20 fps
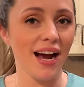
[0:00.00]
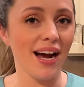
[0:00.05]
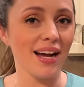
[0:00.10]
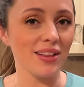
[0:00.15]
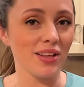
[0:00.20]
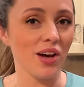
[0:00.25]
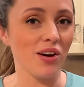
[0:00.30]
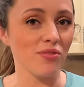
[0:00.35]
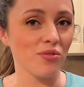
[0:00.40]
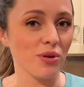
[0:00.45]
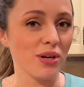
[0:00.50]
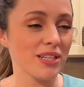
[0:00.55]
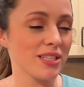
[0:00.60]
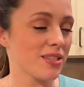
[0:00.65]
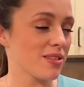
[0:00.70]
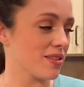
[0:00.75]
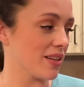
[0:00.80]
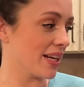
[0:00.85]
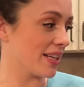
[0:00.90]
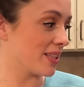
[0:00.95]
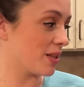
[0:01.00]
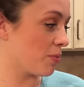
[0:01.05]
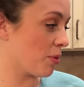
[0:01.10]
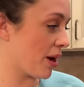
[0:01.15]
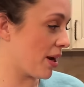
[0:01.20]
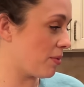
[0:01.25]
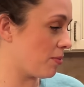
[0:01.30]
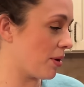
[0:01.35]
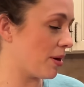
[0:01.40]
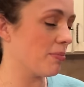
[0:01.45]
I love Ritz, like the
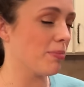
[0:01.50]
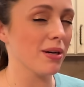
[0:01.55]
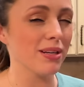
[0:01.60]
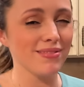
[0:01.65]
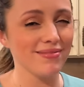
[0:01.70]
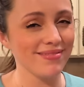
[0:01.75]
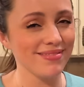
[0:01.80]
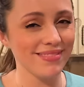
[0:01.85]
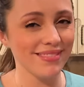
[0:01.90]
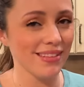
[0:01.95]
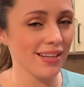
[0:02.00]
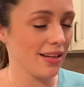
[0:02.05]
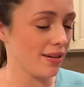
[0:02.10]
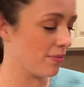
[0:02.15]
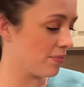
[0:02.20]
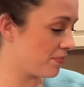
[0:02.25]
brand brand, but. Yeah.